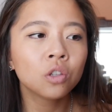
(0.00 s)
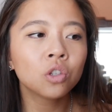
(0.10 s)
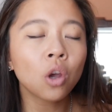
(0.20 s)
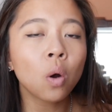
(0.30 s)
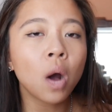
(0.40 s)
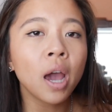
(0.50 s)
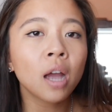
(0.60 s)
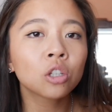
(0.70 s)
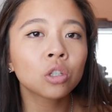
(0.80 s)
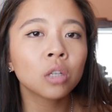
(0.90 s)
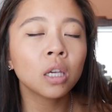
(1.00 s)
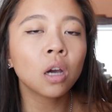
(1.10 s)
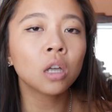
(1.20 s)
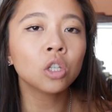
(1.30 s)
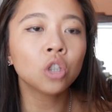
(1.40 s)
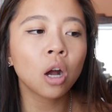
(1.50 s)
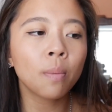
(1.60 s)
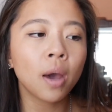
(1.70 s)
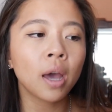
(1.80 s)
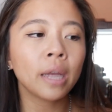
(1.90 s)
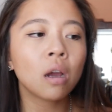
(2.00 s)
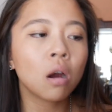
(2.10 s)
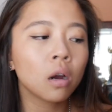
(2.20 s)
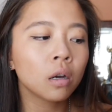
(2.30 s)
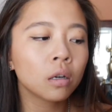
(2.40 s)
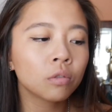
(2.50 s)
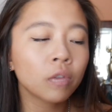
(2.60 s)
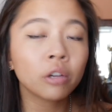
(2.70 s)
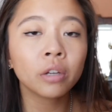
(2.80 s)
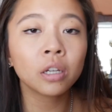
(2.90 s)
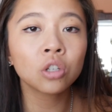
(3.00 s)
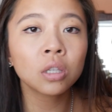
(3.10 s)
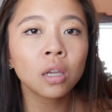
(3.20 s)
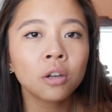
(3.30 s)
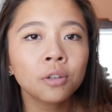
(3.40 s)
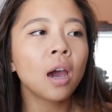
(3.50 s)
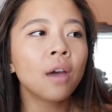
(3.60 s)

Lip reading: So I actually got a job at our recreation center.